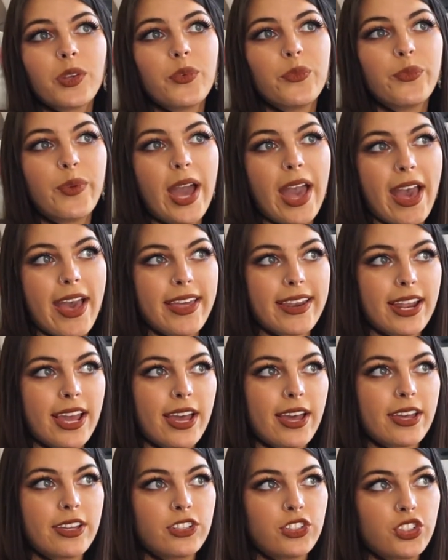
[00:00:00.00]
when
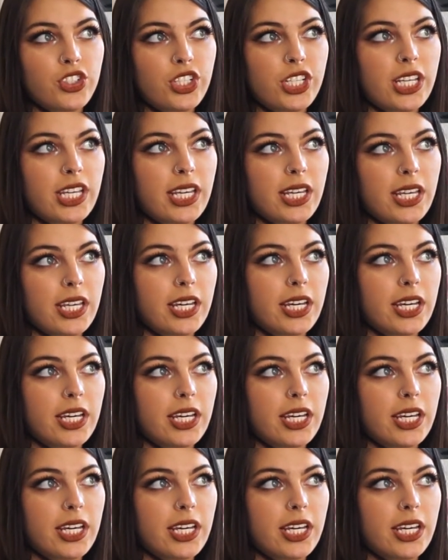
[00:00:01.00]
she